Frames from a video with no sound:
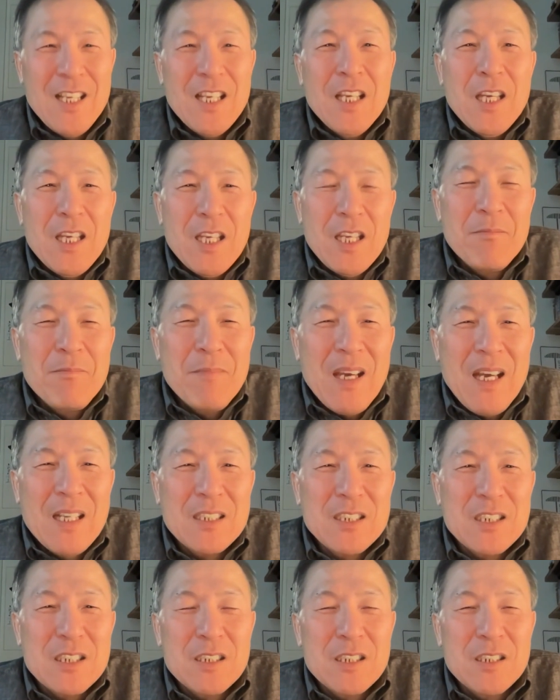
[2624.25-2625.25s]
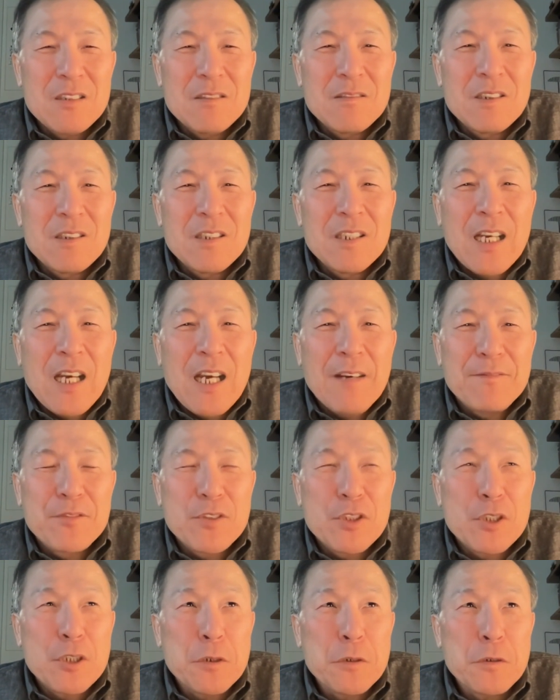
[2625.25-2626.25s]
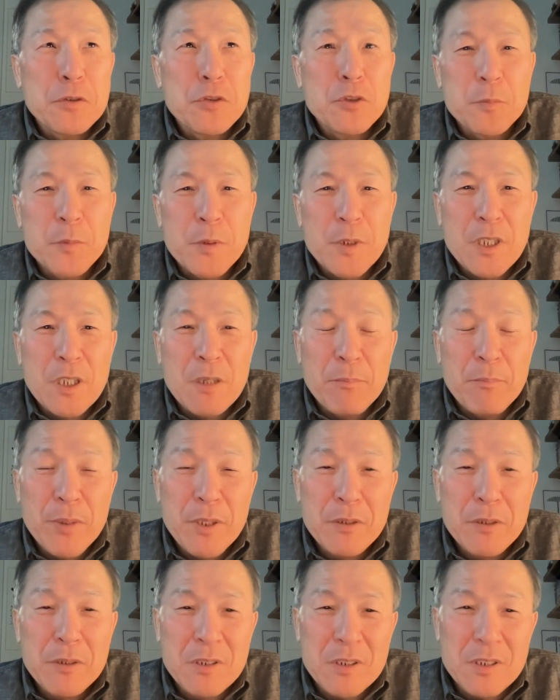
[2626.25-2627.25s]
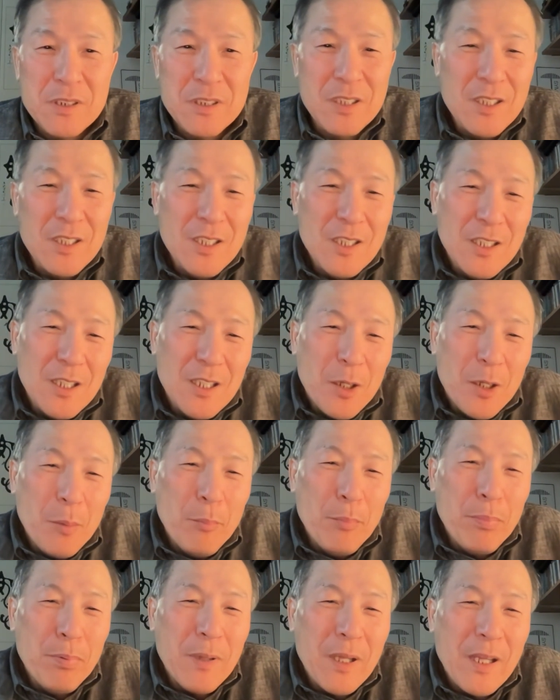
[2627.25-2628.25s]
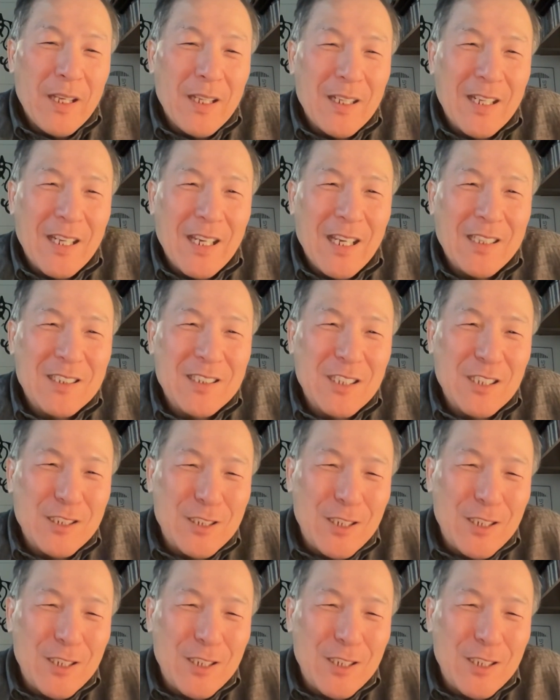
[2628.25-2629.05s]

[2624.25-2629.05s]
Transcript: Imagine you will have two supercomputers play against each